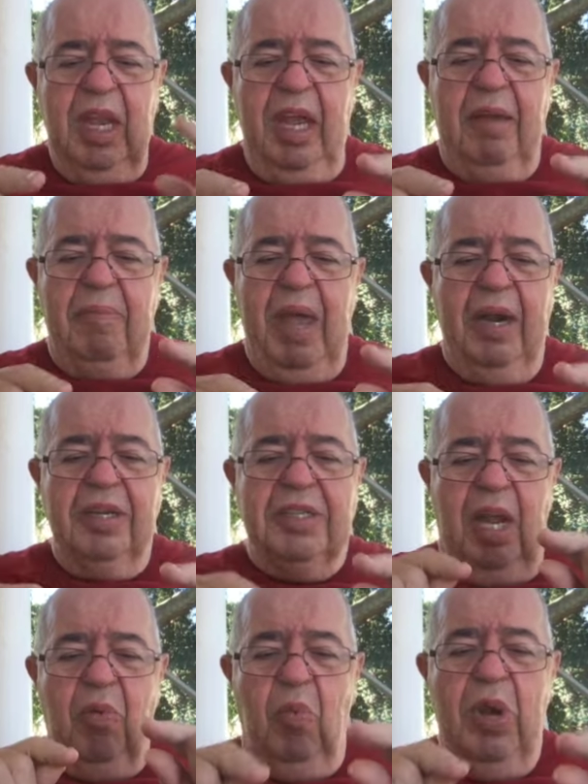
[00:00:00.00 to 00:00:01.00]
It matters
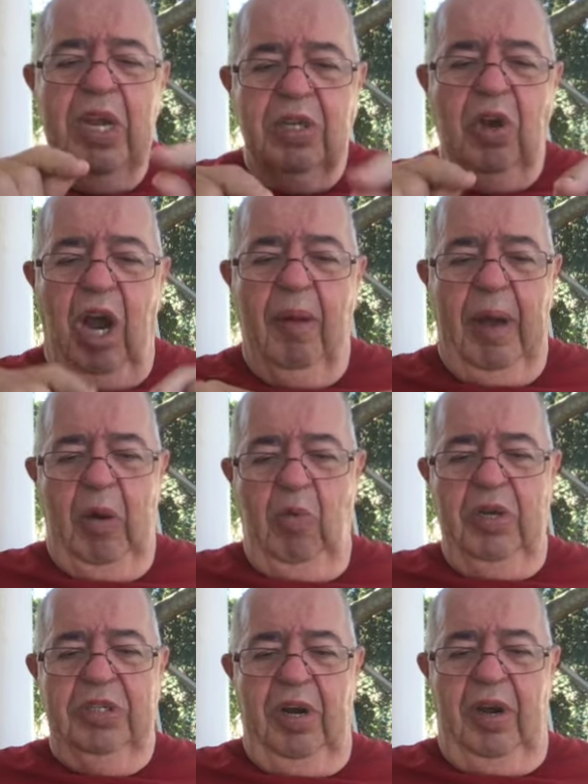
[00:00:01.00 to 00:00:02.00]
that we talk about
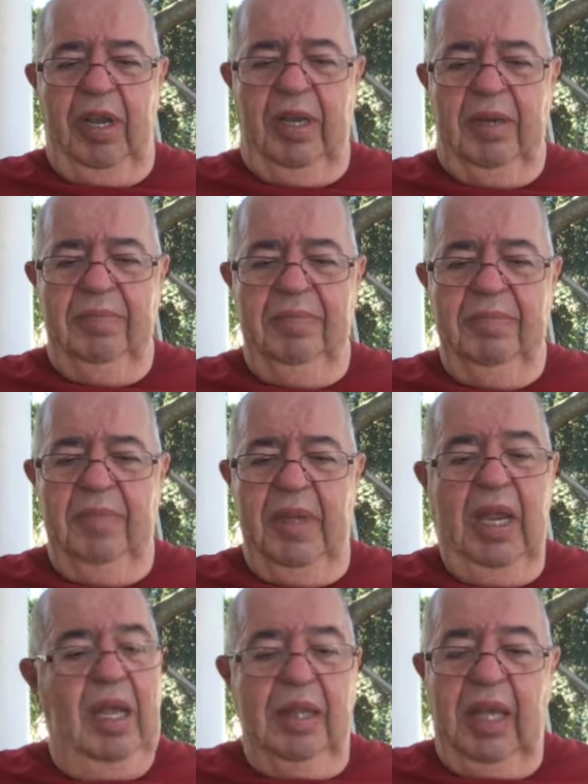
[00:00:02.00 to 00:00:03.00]
wood turning.
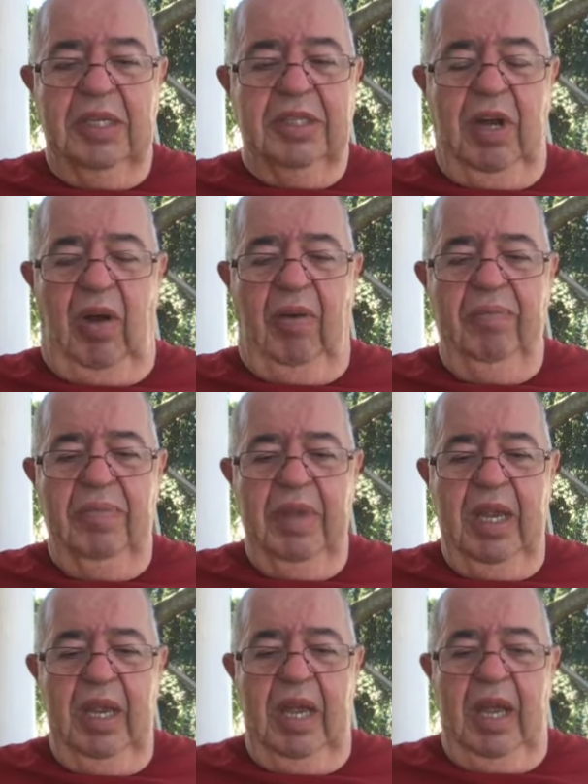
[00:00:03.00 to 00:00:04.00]
That's all.
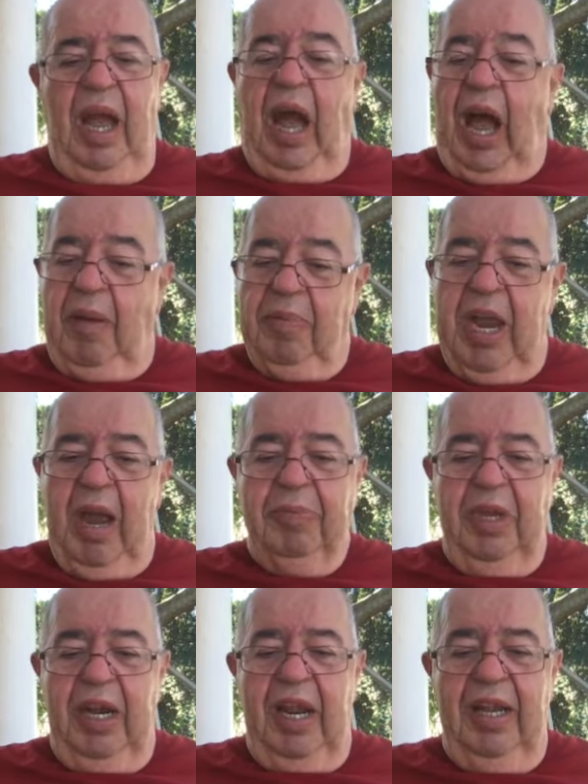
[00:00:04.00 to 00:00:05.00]
I'm
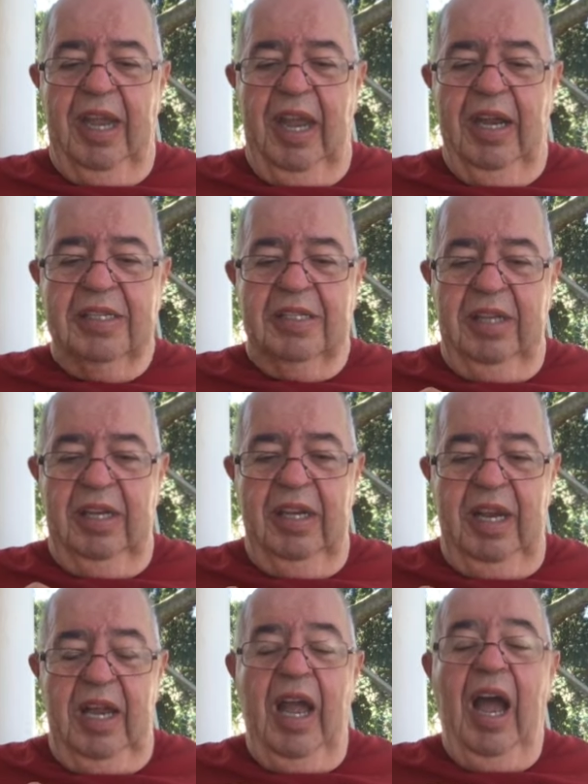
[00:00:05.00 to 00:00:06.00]
Captain Eddie Castelin.
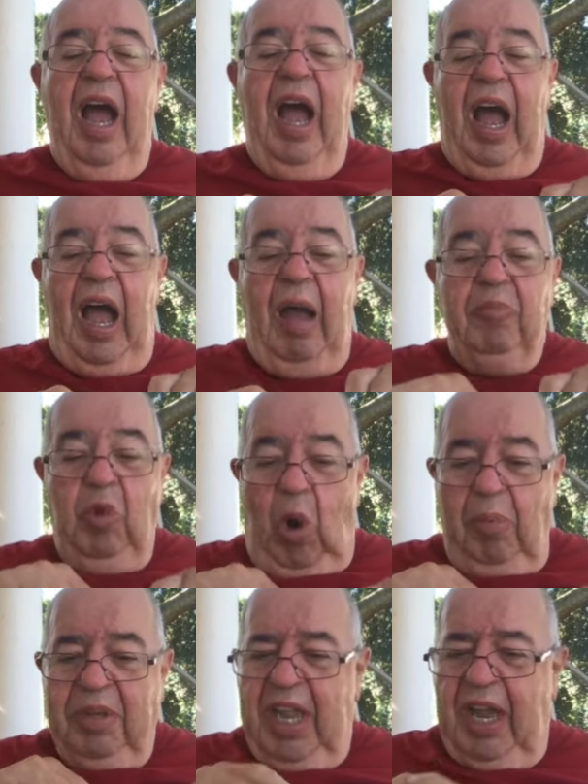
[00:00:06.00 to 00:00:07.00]
I'm
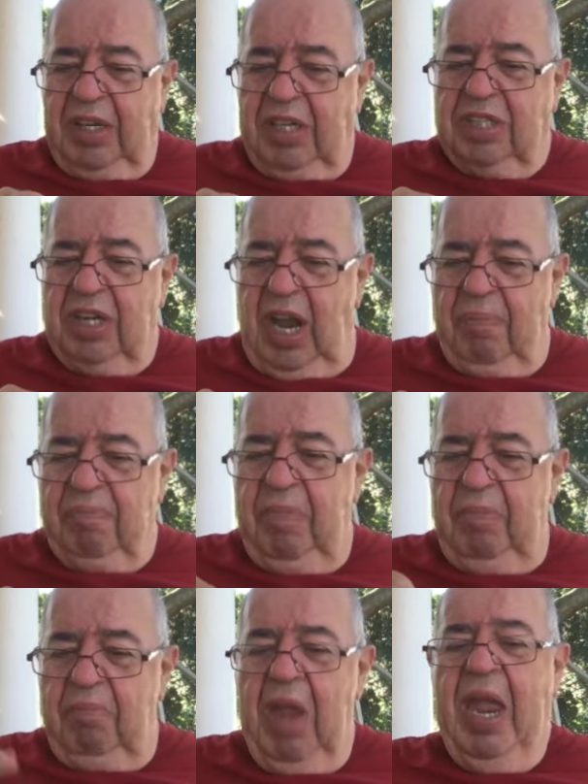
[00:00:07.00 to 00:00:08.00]
normally out in the shop
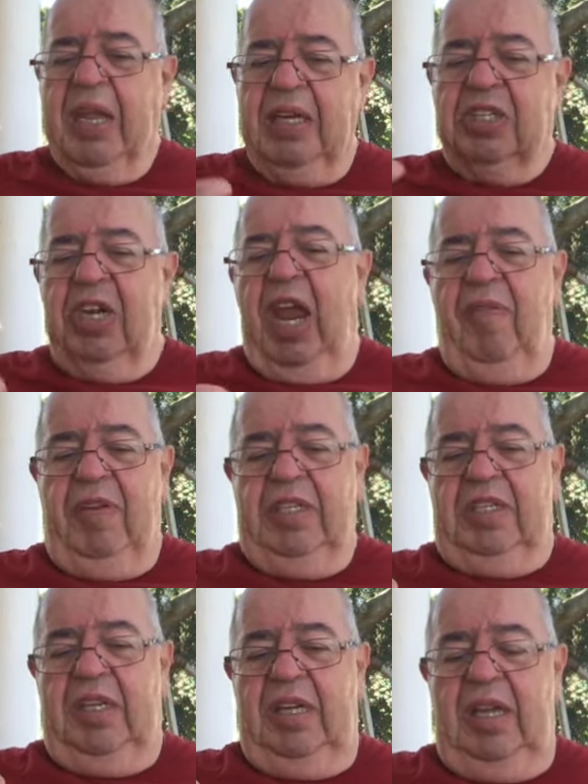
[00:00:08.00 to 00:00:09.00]
making
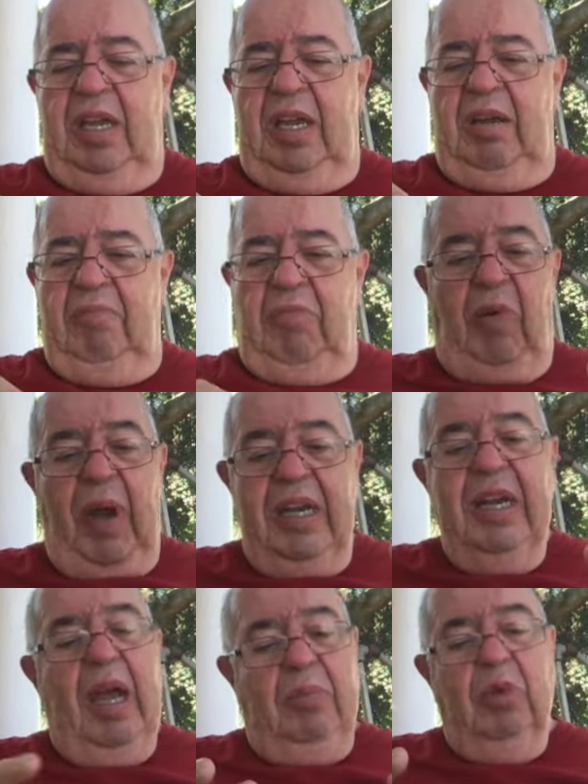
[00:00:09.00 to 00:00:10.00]
shavings, but right
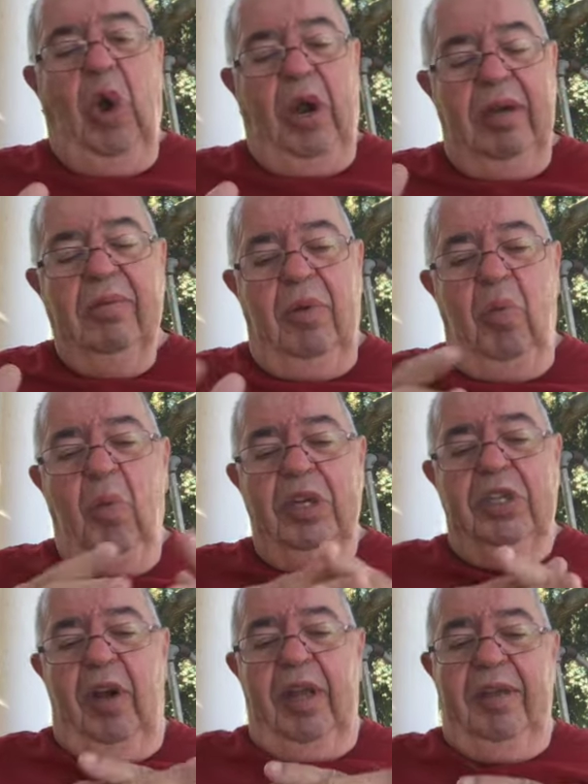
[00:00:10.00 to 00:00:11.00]
now I'm talking wood
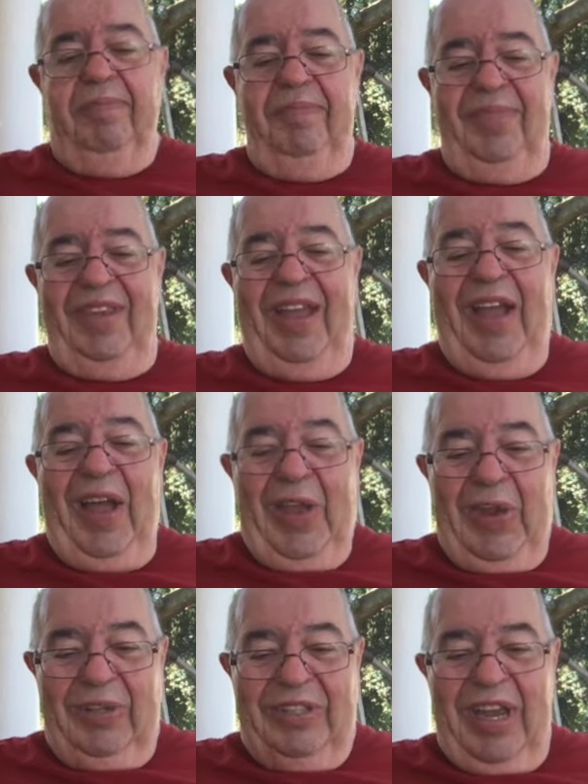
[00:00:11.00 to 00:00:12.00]
turning.
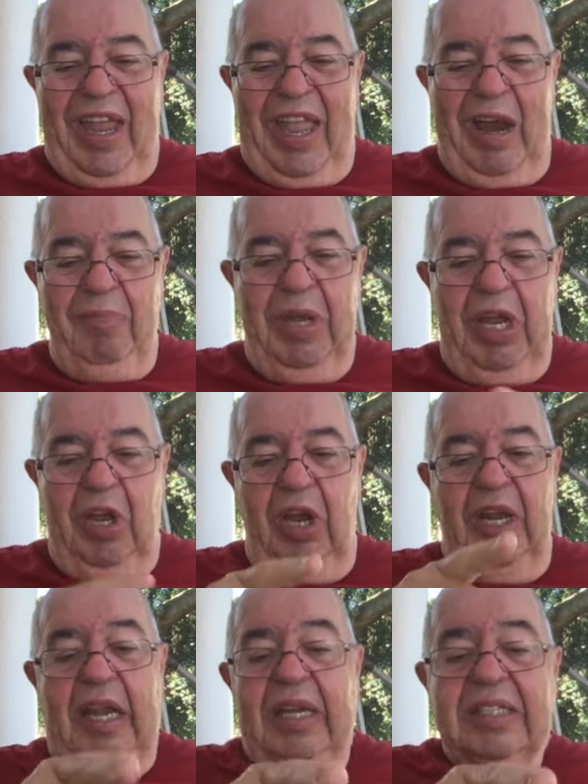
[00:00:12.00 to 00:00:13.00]
You take care, be
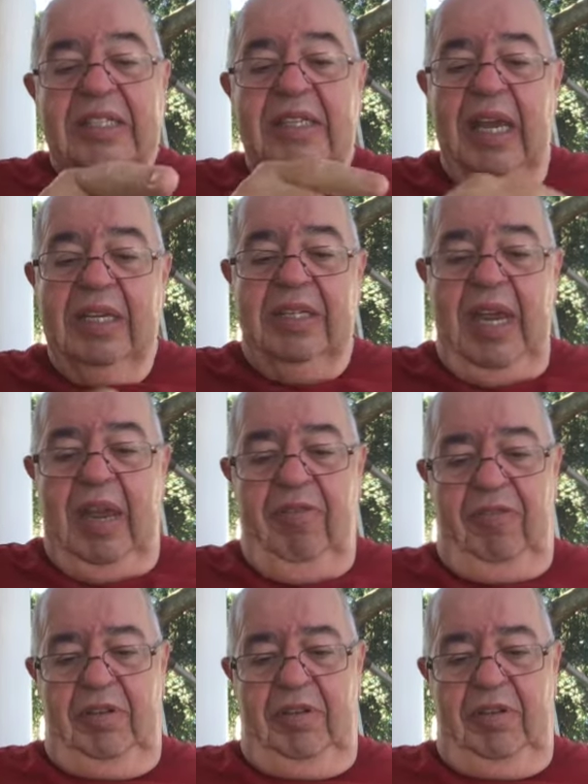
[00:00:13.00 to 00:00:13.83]
good, stay safe.